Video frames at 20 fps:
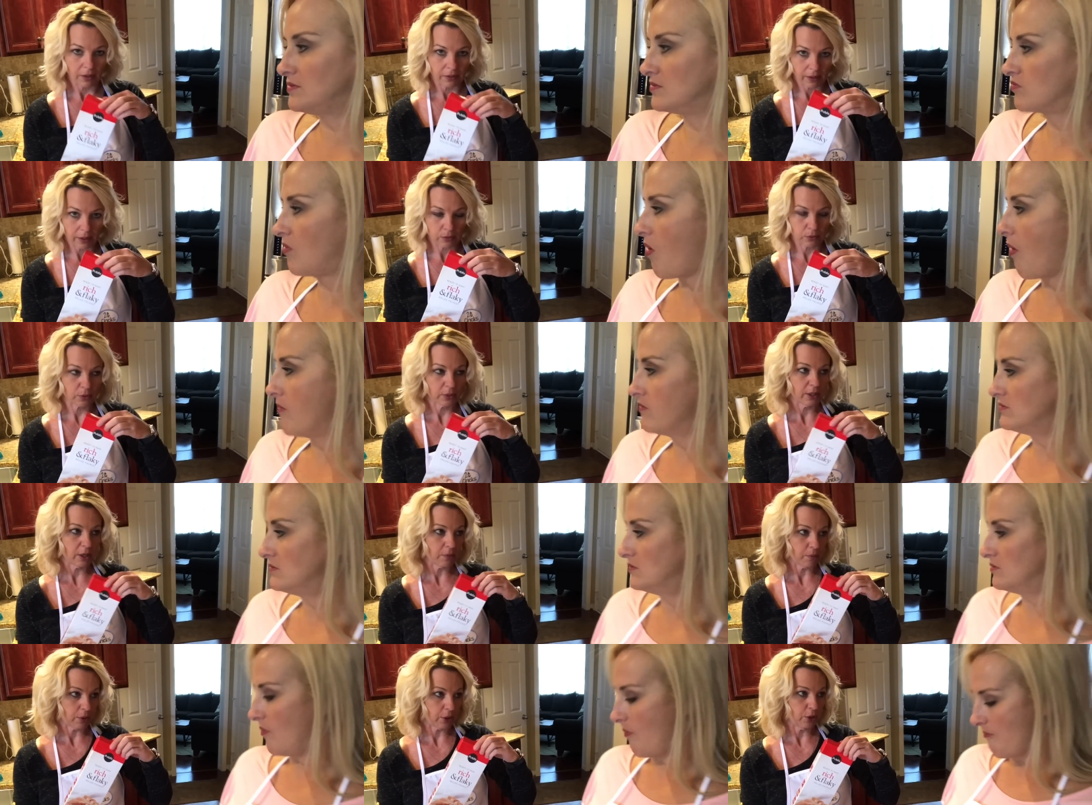Speaker 1: That's what
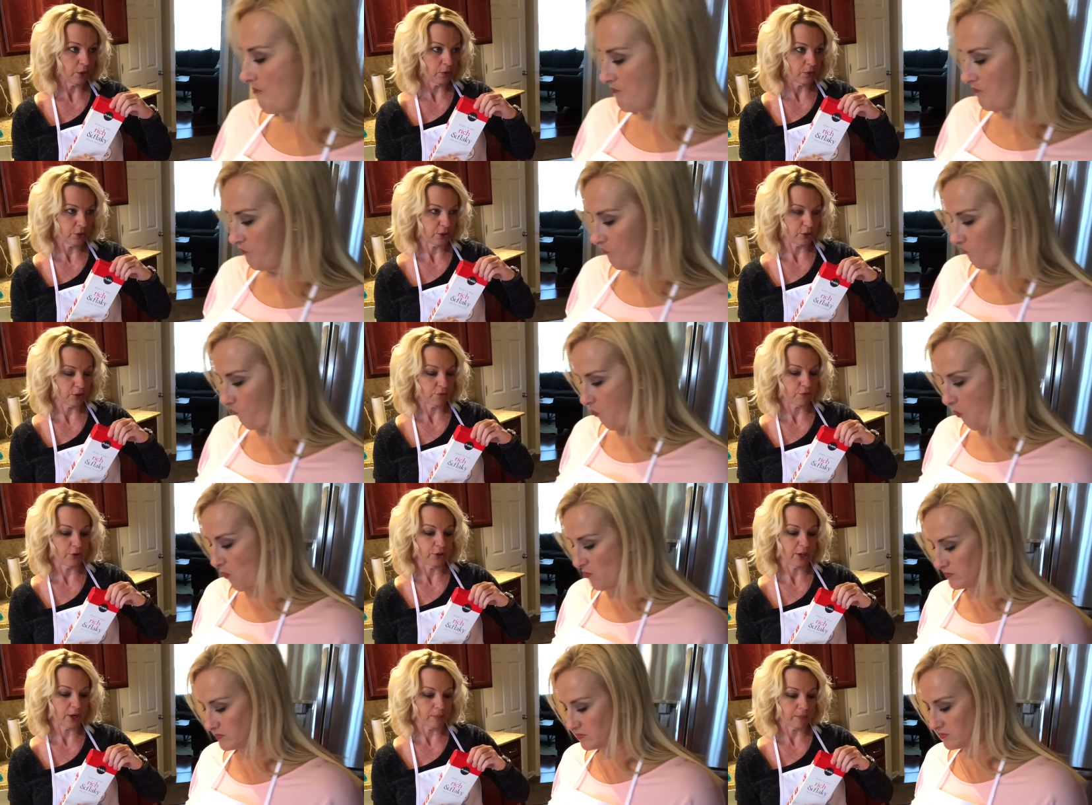they were using
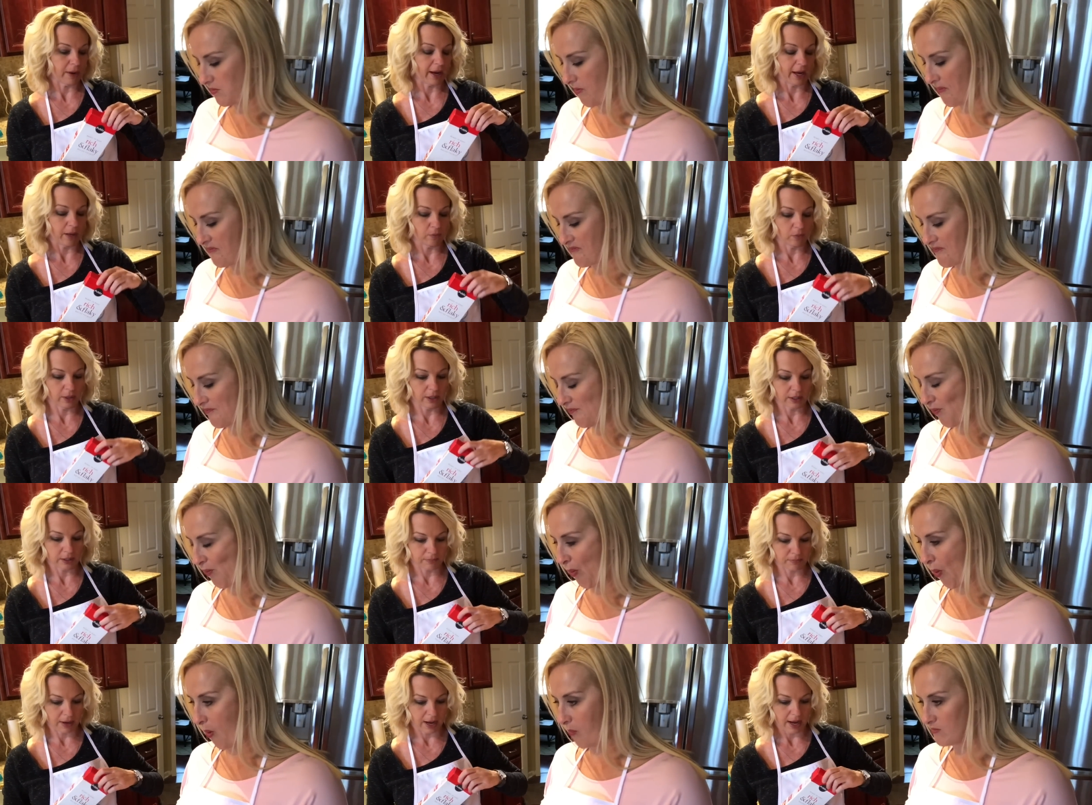for their pie was
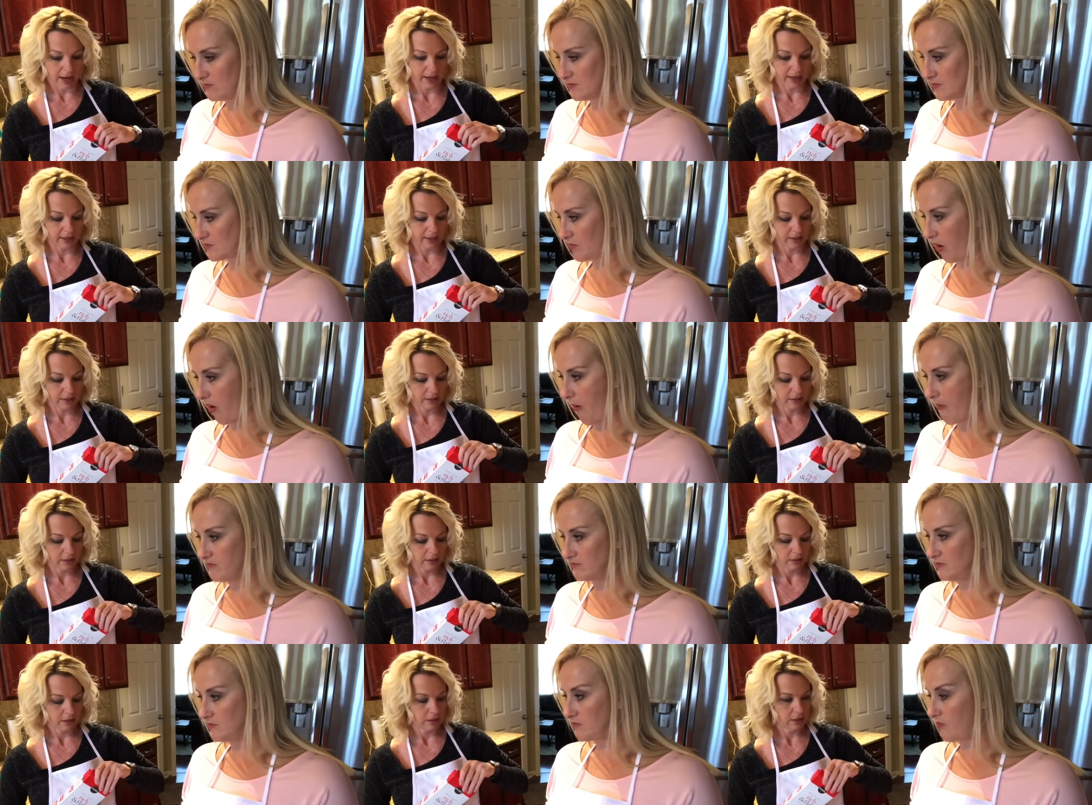pie.
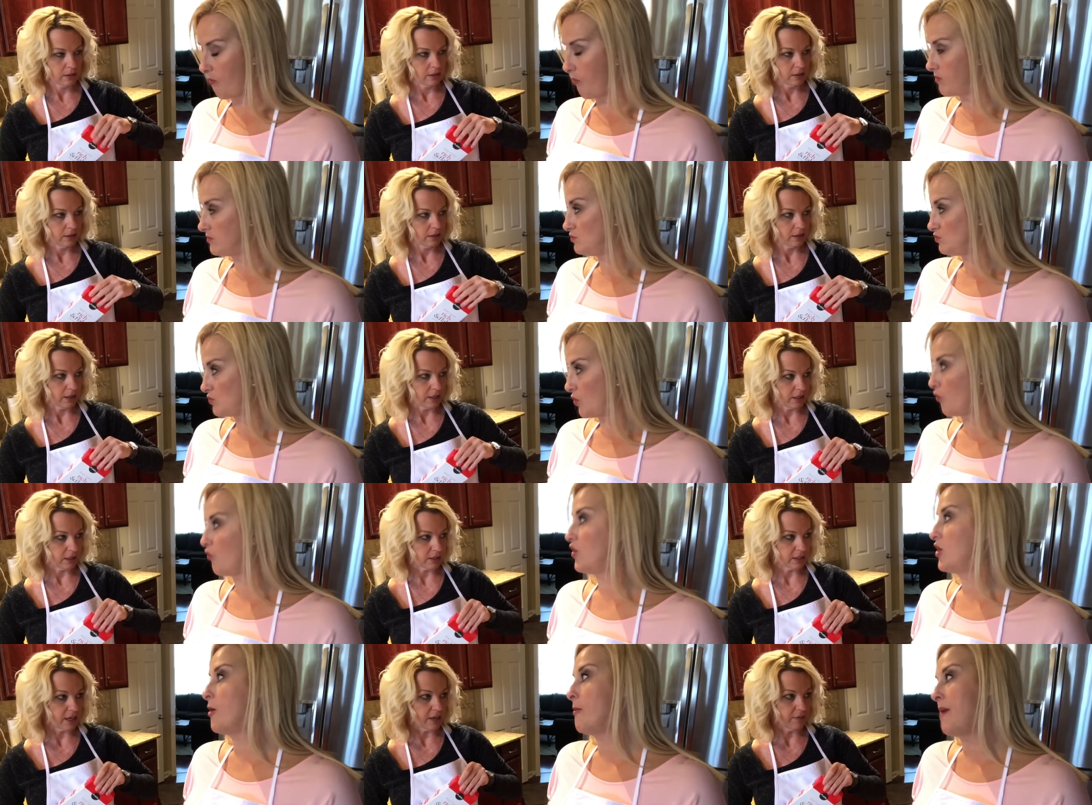
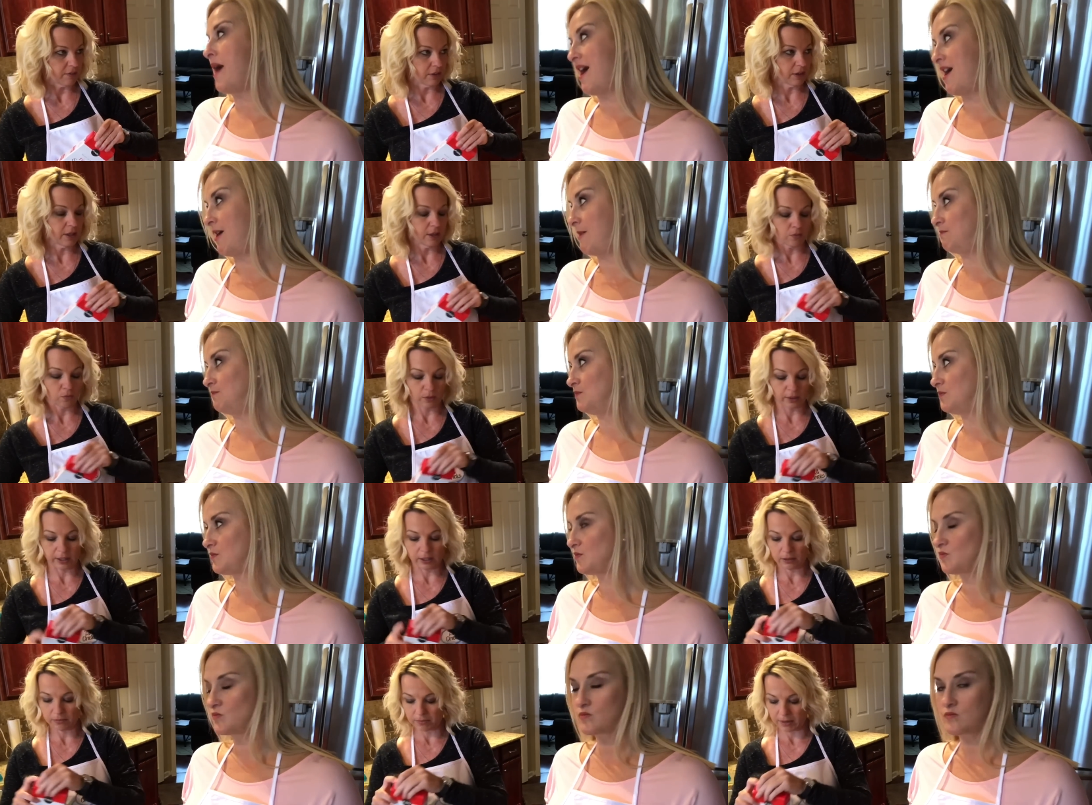real pie.
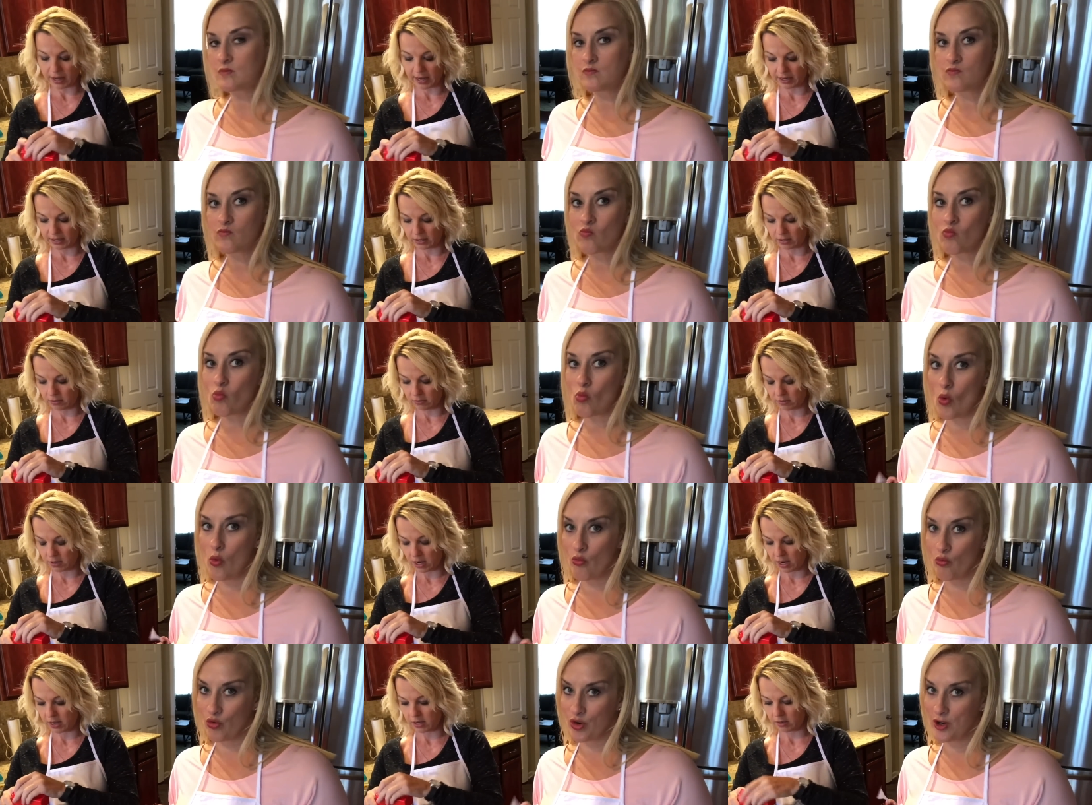Real pie dough.
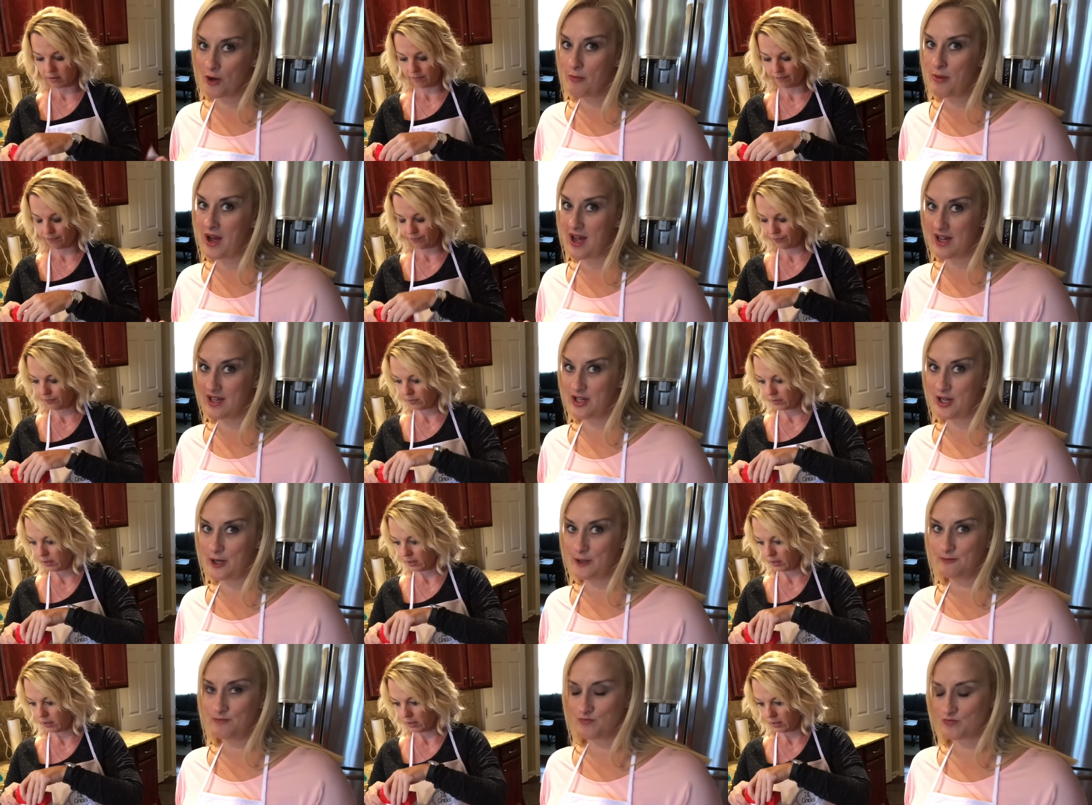Not.
Speaker 2: Real pie
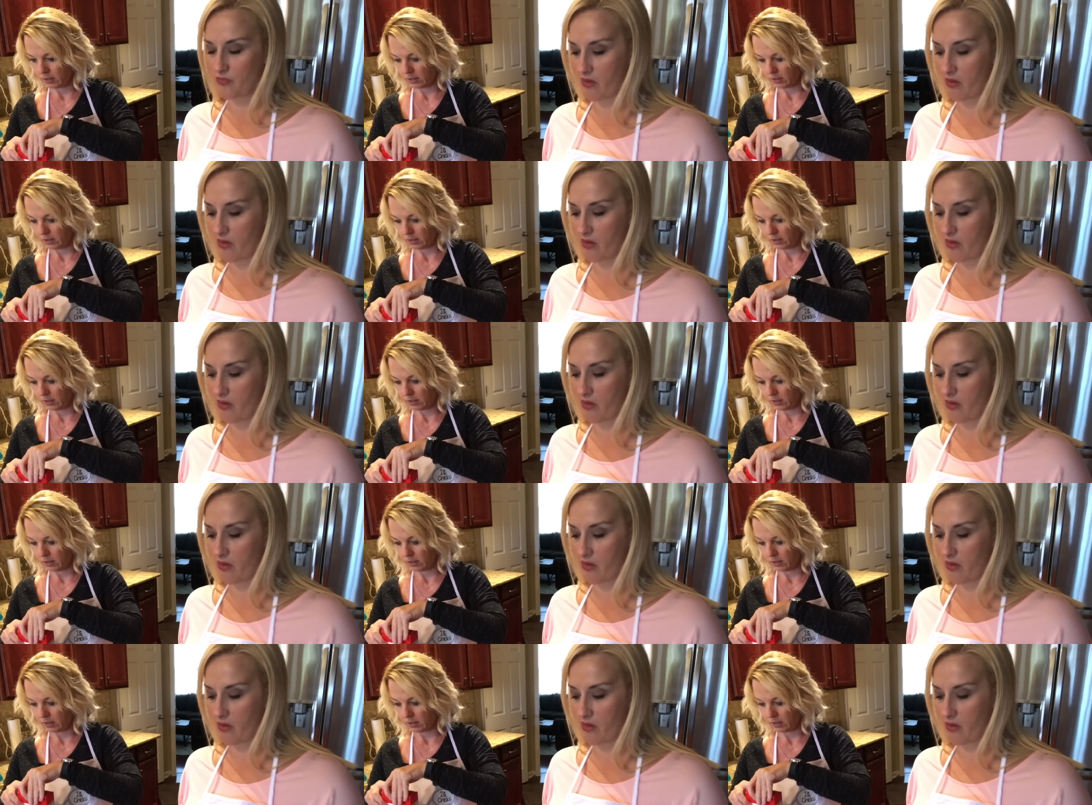dough.